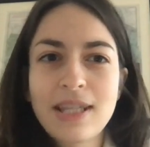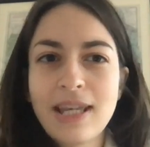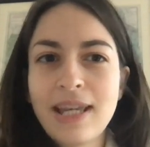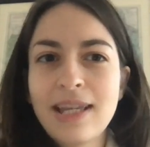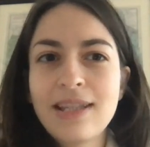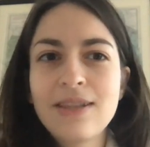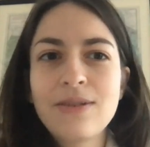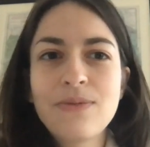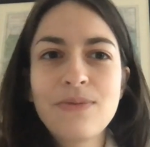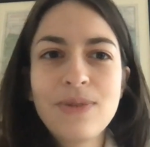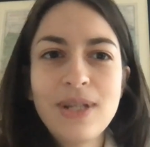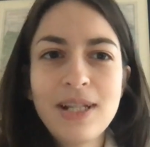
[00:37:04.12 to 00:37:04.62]

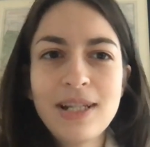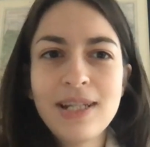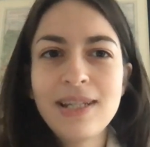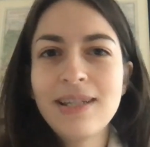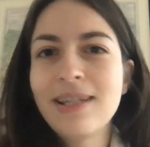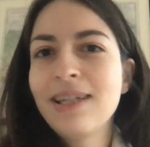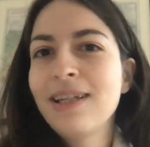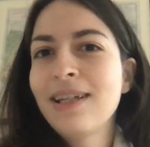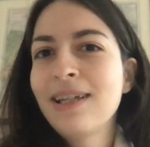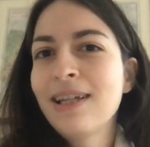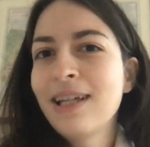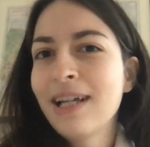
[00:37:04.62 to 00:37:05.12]
and
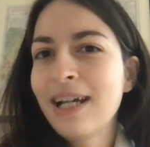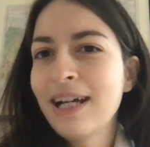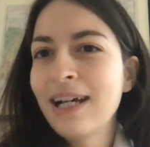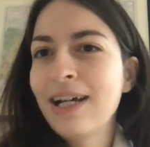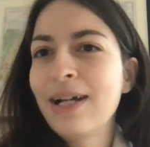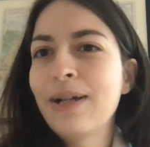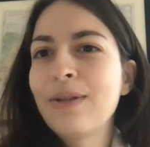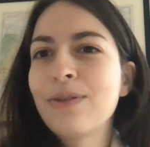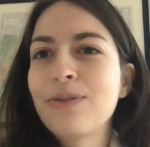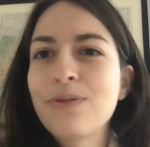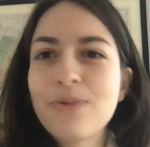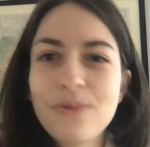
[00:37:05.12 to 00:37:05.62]
really
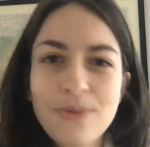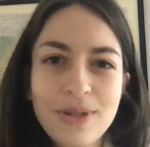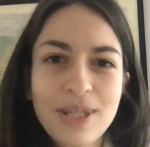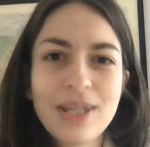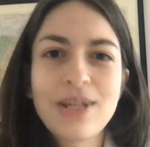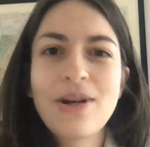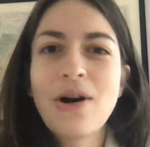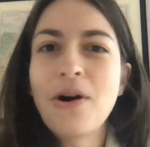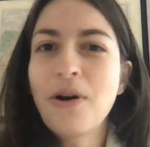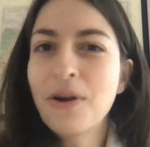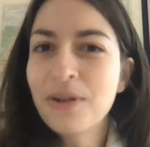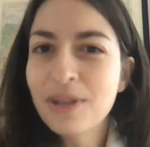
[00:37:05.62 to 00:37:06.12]
uh,
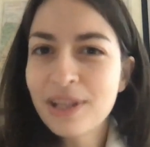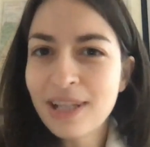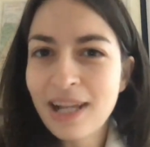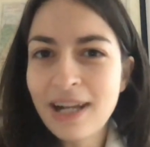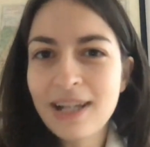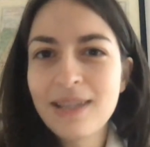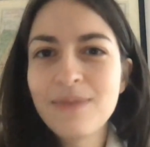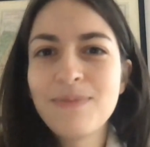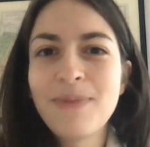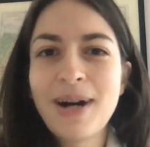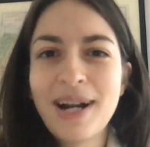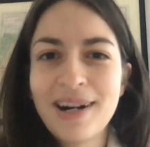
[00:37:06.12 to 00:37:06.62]
doing
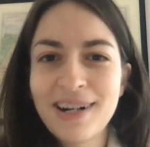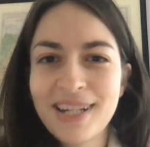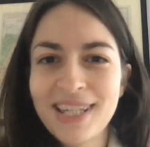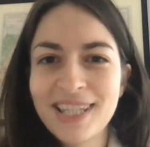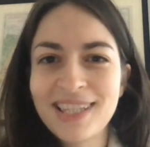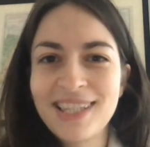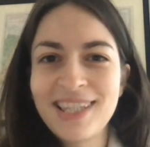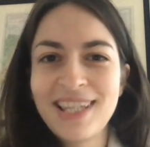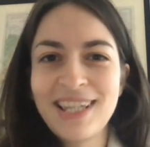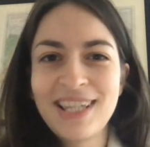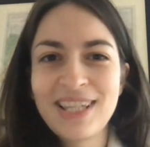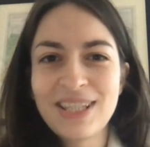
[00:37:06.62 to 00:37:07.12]
online
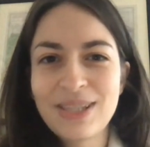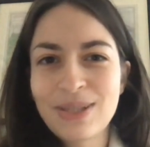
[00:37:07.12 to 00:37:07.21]
marketing.